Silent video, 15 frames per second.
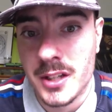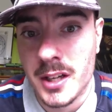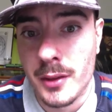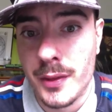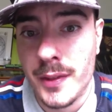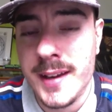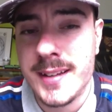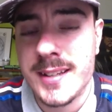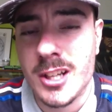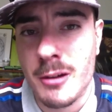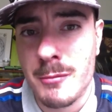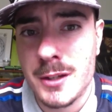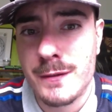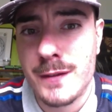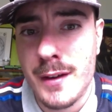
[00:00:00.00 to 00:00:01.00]
I think
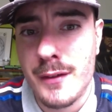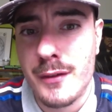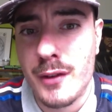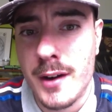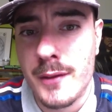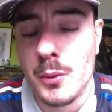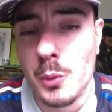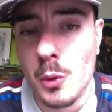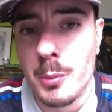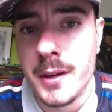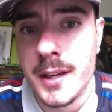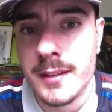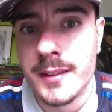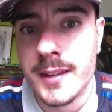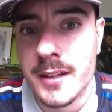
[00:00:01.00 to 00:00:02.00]
Thomas Found Forever will
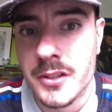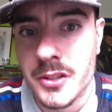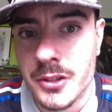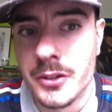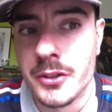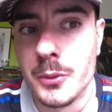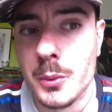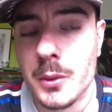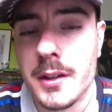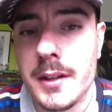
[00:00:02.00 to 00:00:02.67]
be in there too.